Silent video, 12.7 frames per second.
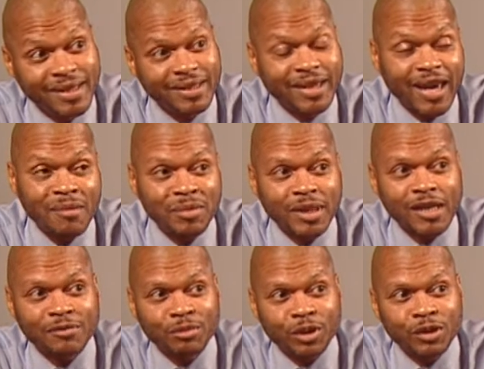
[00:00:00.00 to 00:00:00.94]
can be
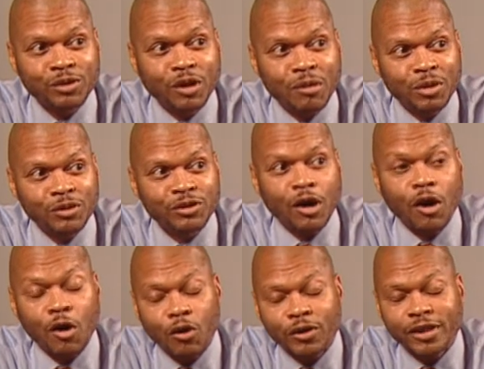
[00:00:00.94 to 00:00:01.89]
exported to almost
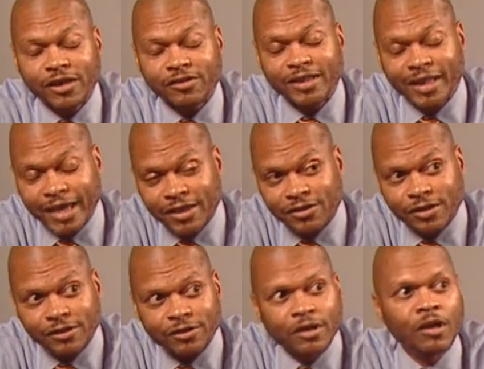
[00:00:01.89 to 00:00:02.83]
all
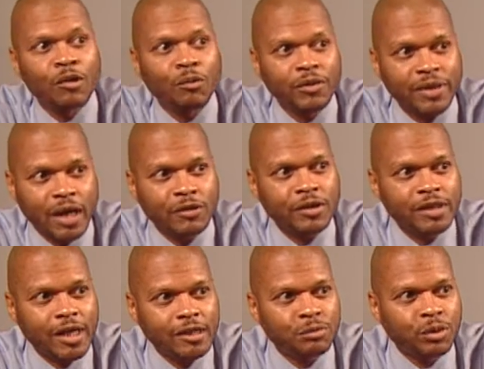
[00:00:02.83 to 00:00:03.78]
destinations without
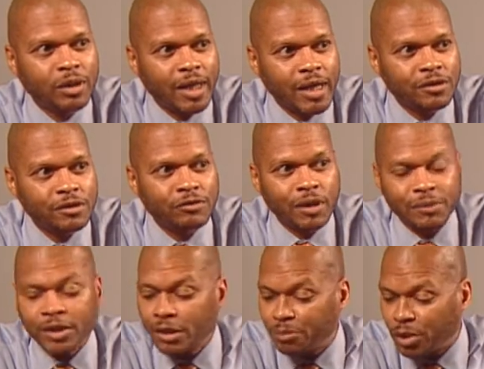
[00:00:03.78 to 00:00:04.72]
an export license
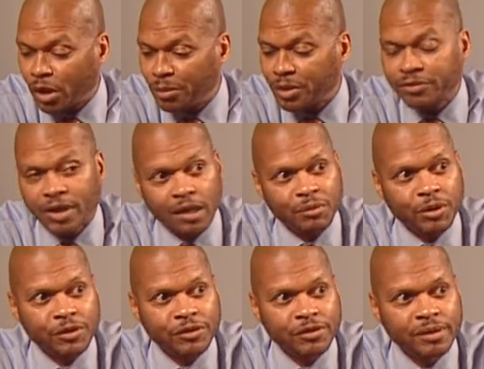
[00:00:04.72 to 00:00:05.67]
from the Department of
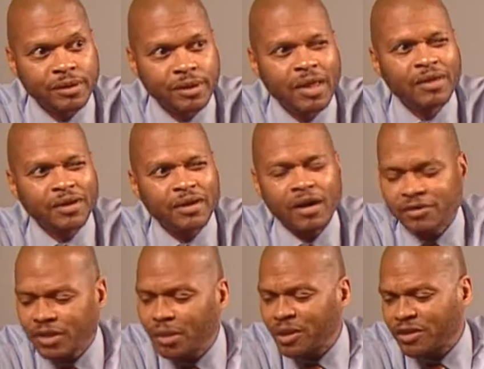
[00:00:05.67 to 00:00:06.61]
Commerce. There are
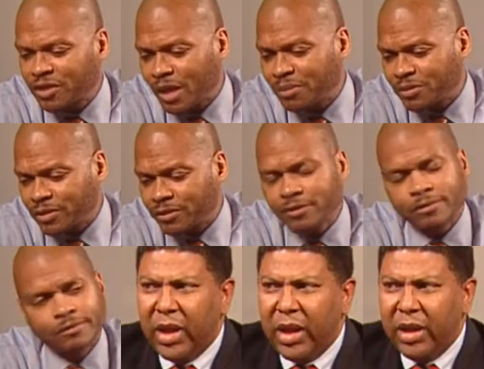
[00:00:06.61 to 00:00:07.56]
some exceptions.
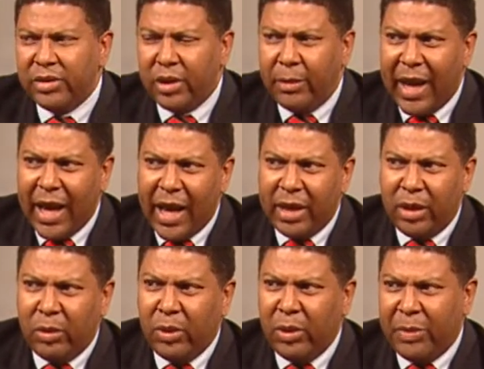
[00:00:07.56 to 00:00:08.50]
So my
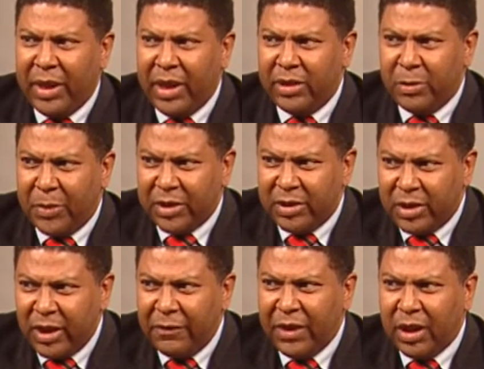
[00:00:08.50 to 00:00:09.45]
item will be
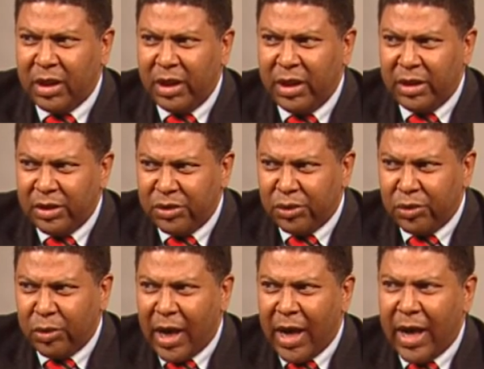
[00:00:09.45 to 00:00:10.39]
specifically
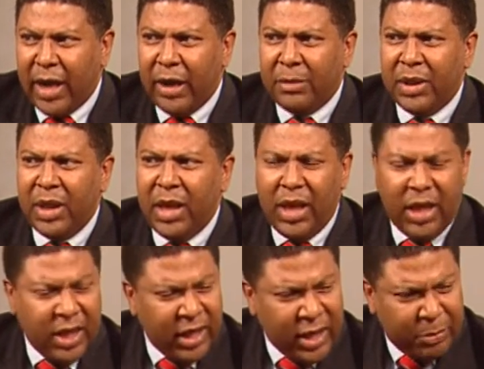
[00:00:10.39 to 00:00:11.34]
described
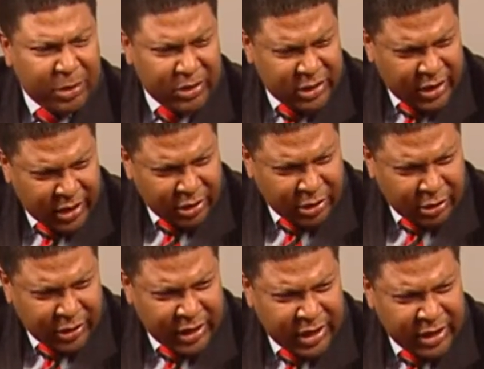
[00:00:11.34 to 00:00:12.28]
in a
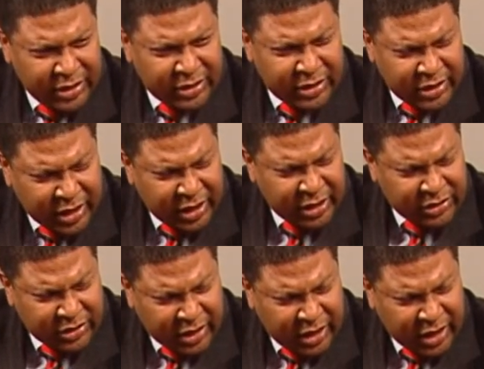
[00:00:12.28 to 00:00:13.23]
particular
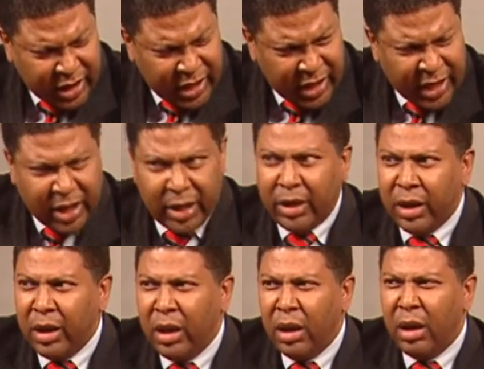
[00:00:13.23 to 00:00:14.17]
ECCN,
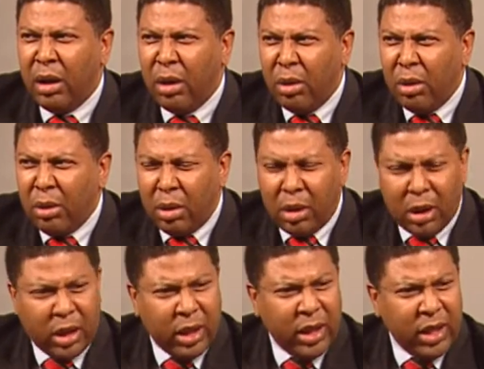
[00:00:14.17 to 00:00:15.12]

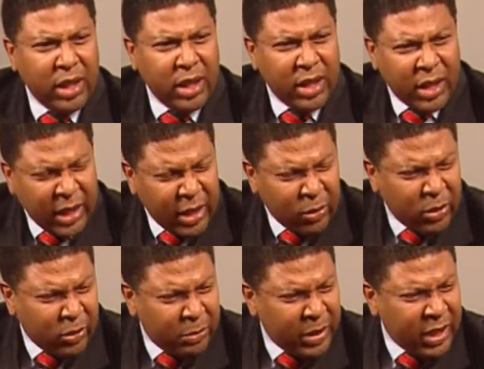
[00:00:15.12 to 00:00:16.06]
or it
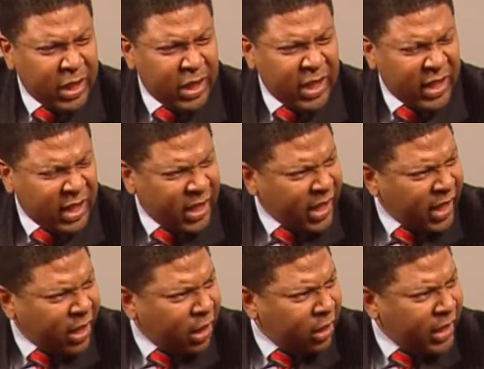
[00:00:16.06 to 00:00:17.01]
will be
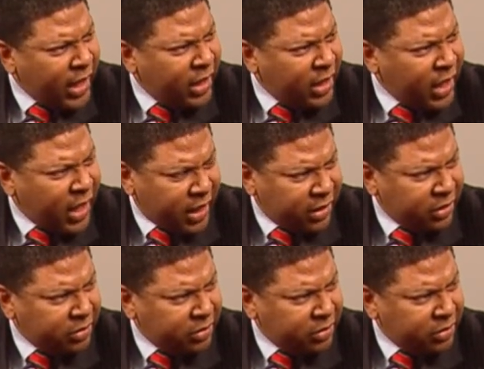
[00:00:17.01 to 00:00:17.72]
EAR99.